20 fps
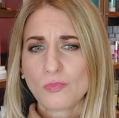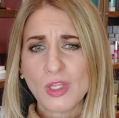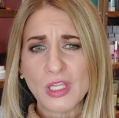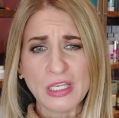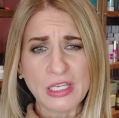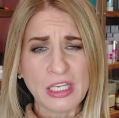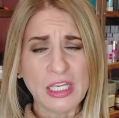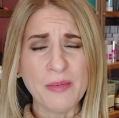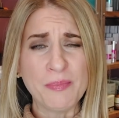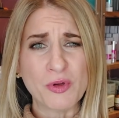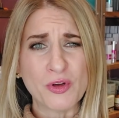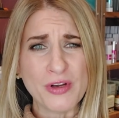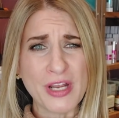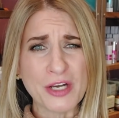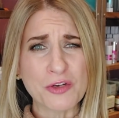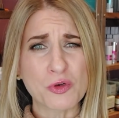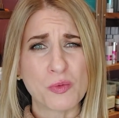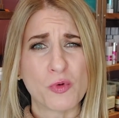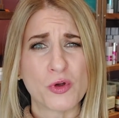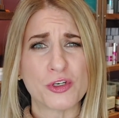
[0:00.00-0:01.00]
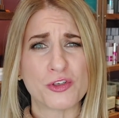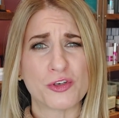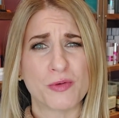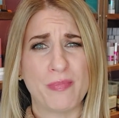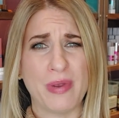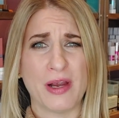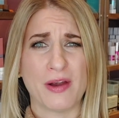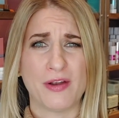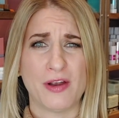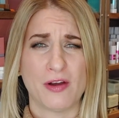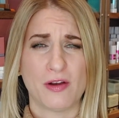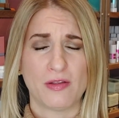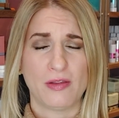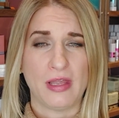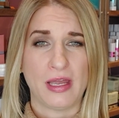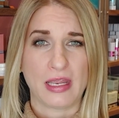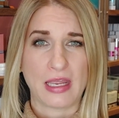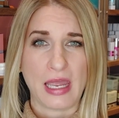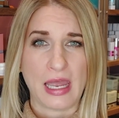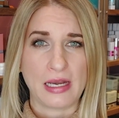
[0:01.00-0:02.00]
And keep your natural moisture barrier
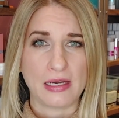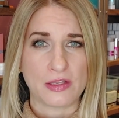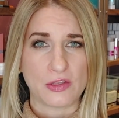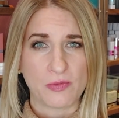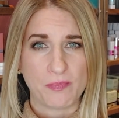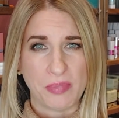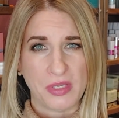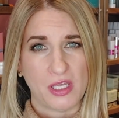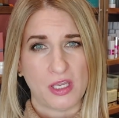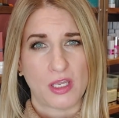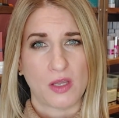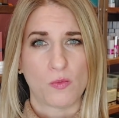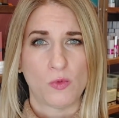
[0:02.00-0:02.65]
at its peak.